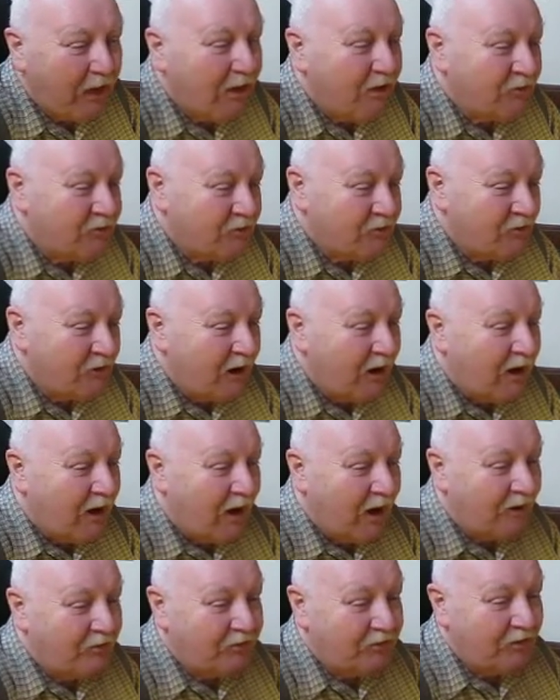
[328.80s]
So
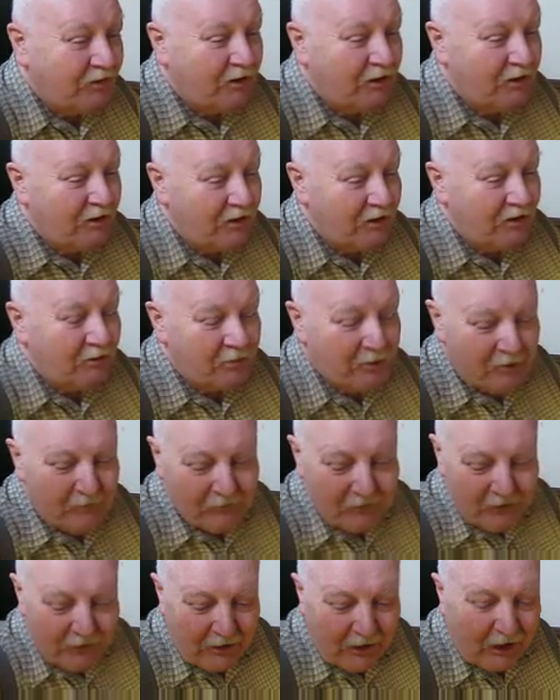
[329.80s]
I've done a little bit of
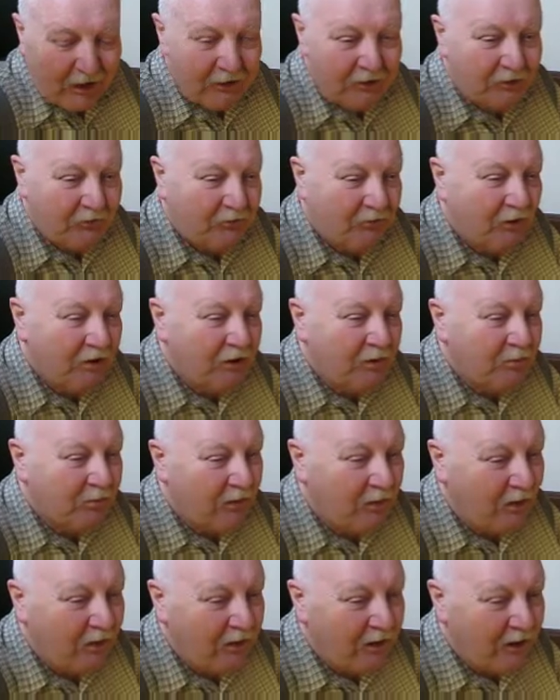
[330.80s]
a diatribe
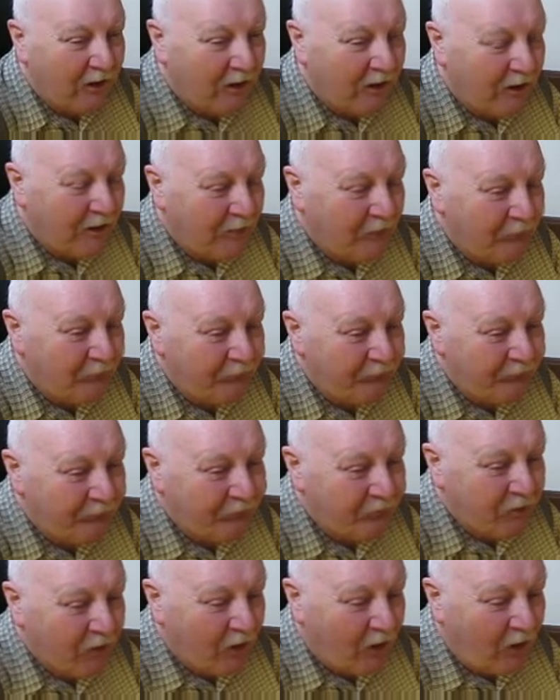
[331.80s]
on
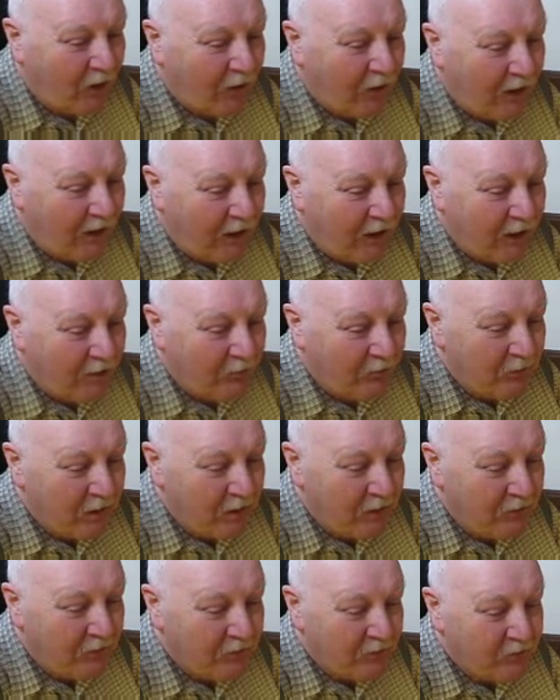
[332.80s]
that
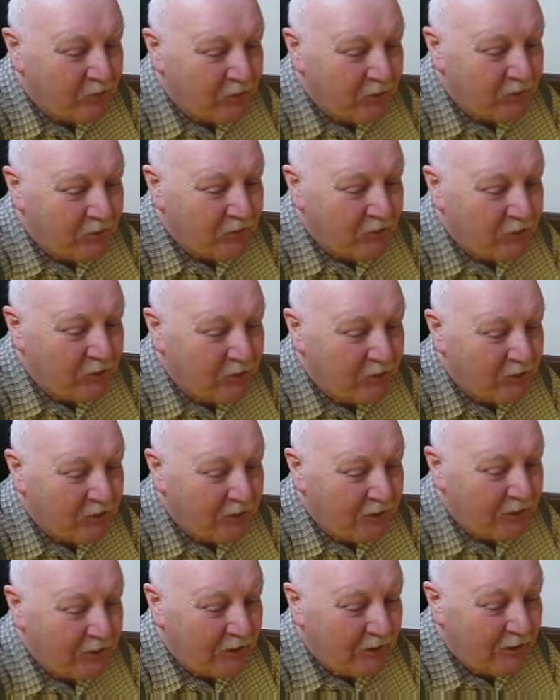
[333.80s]
in this week's
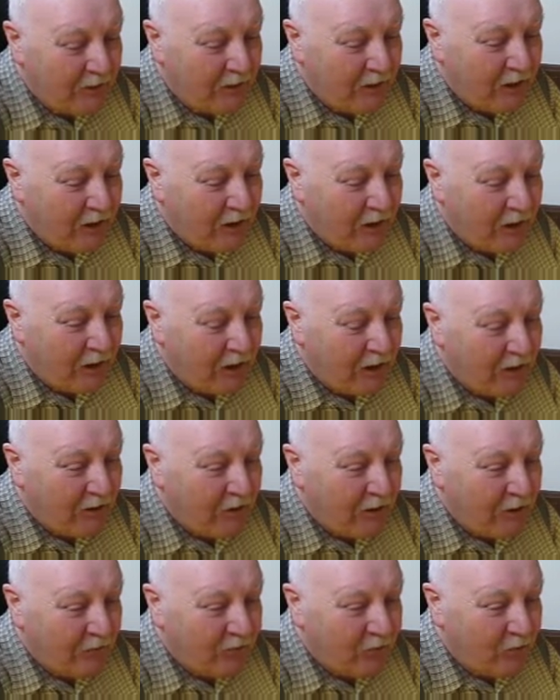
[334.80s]
newsletter.
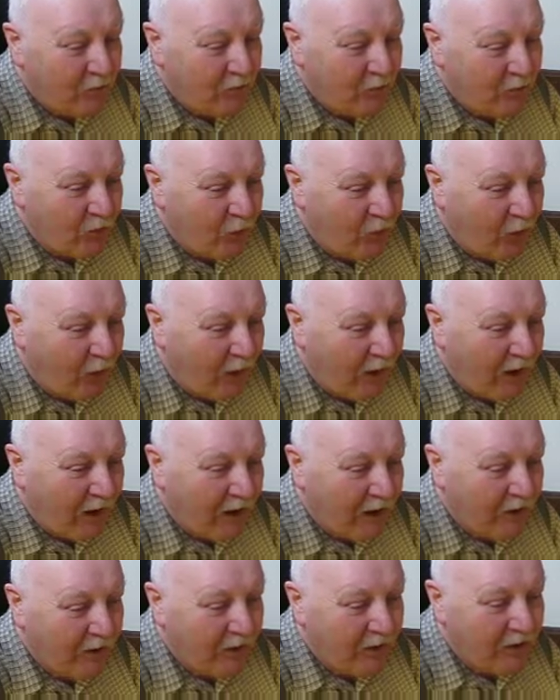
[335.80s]
I told you
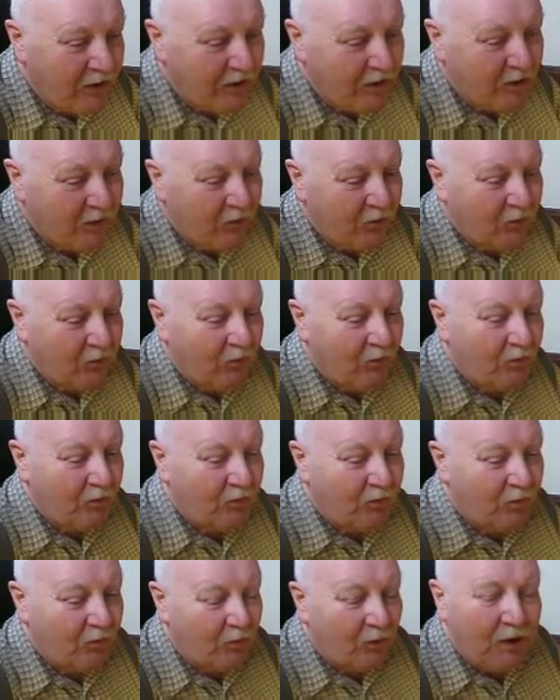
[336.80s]
why I think
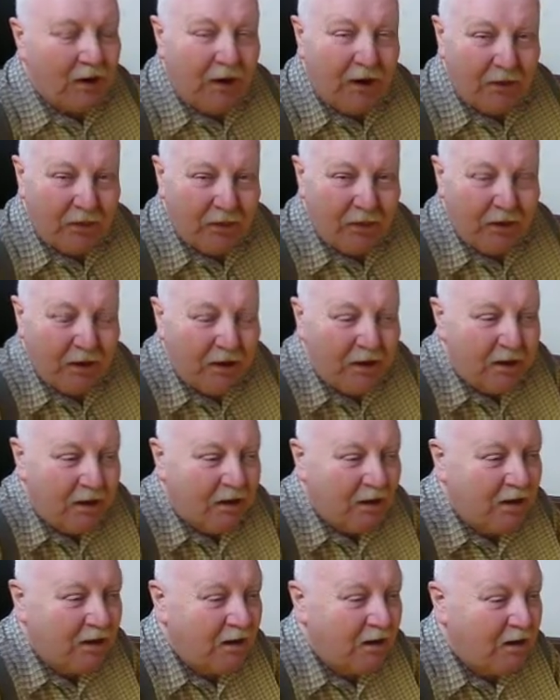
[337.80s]
the way I
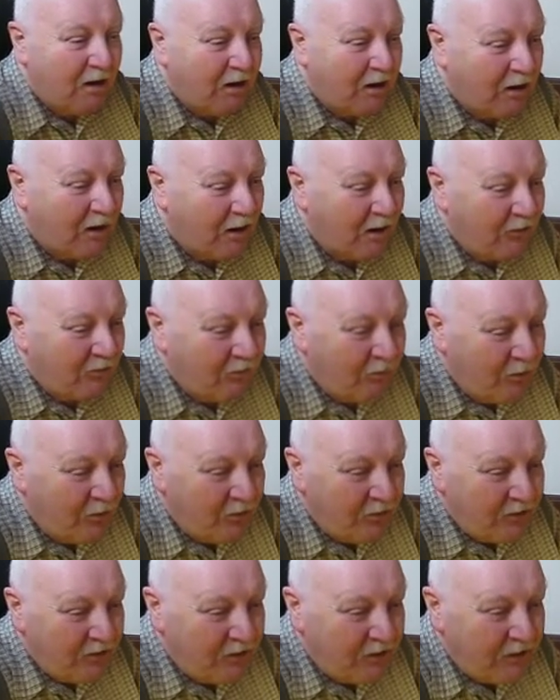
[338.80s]
think. I'm
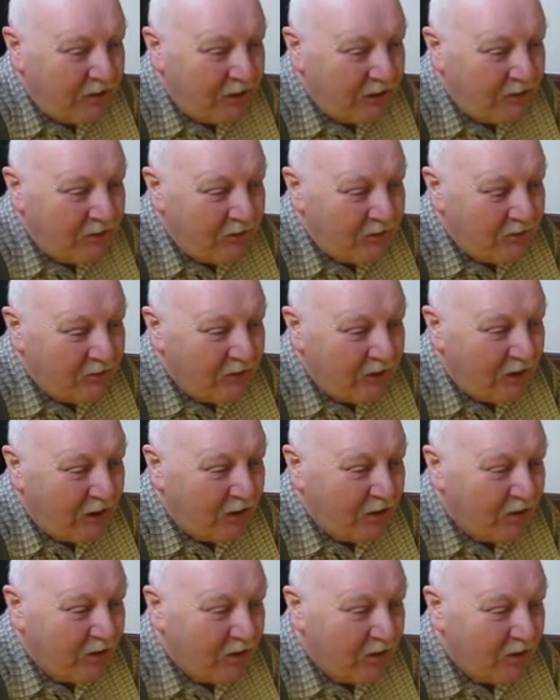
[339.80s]
pointing to areas that I
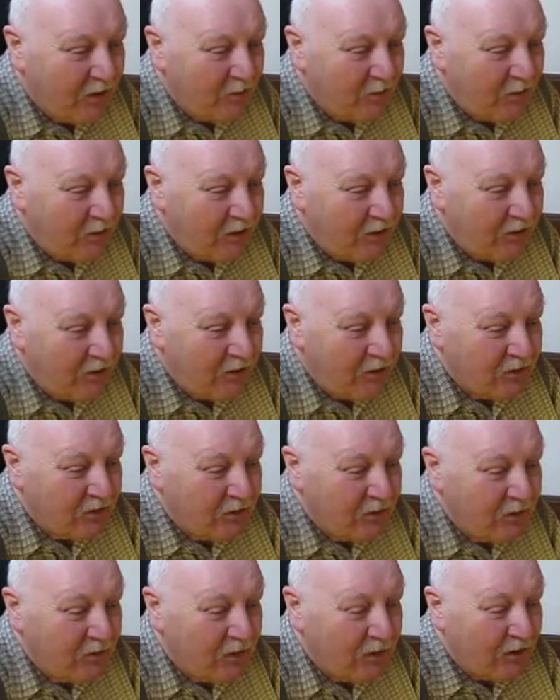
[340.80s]
think that we need
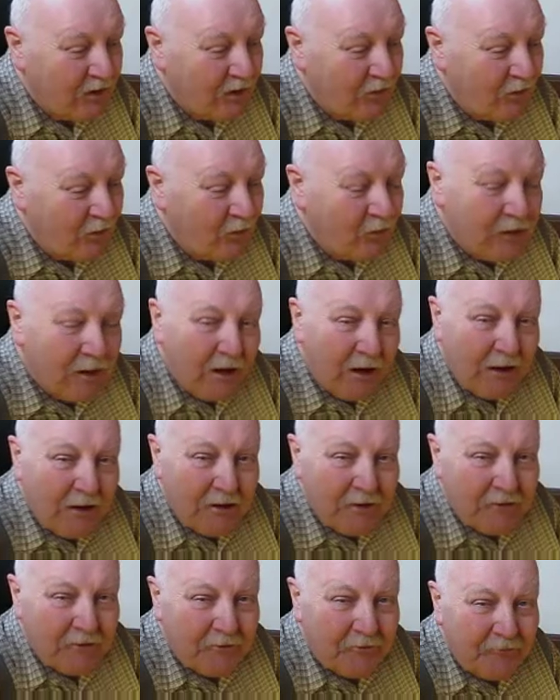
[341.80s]
to look
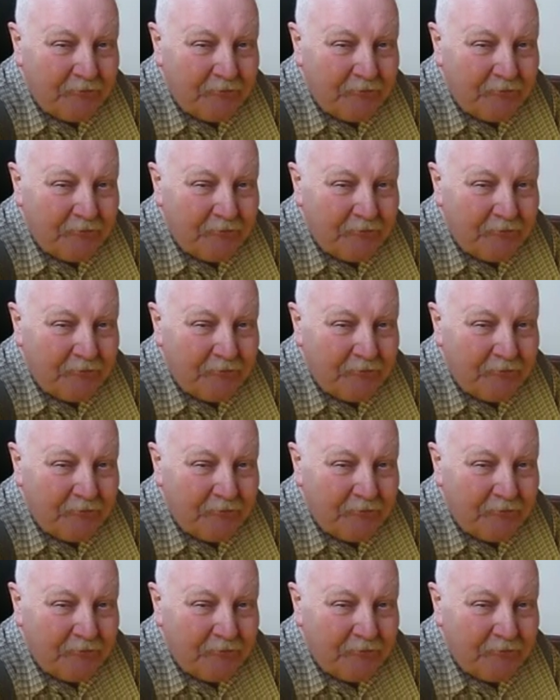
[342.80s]
at.